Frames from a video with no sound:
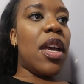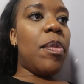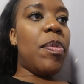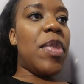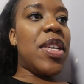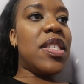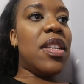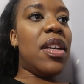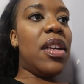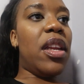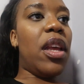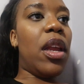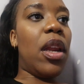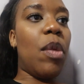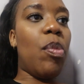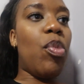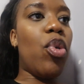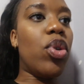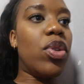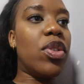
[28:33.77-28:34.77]
I basically
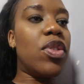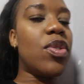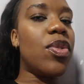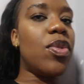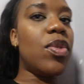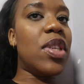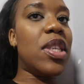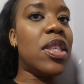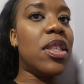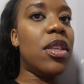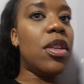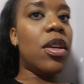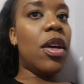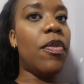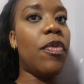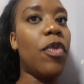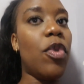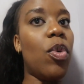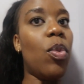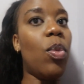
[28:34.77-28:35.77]
report to the
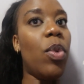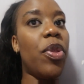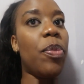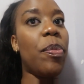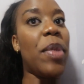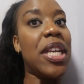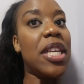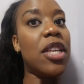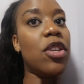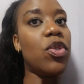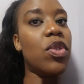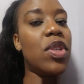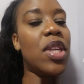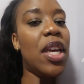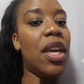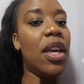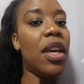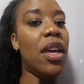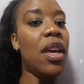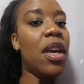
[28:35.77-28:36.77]
CFO with my
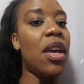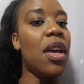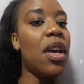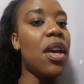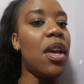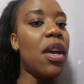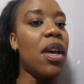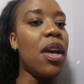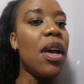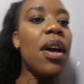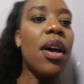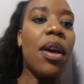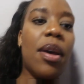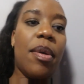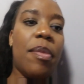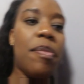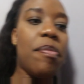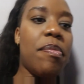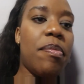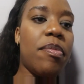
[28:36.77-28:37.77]
day-to-day
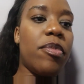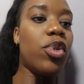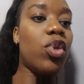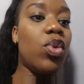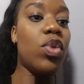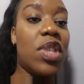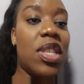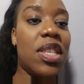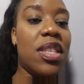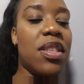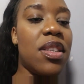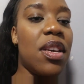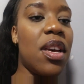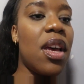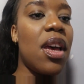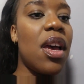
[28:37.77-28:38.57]
-day, um, duties.